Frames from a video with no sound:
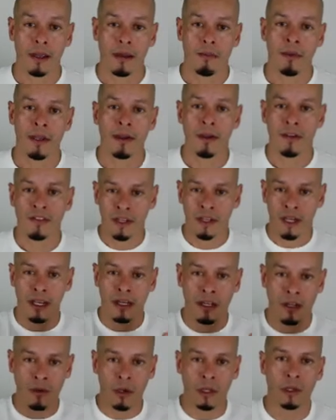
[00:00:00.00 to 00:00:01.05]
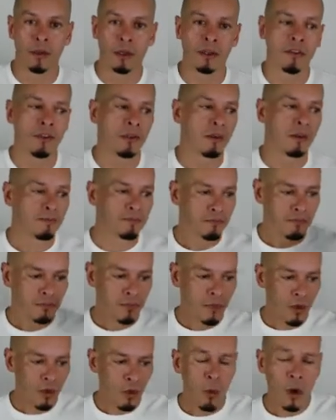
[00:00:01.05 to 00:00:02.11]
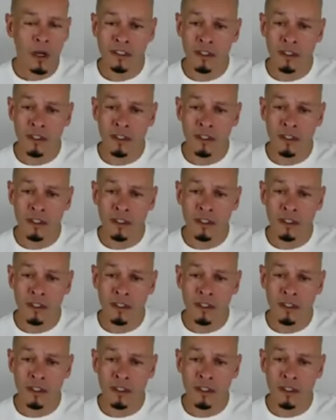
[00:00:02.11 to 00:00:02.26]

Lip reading: Because again, you alluded to, what's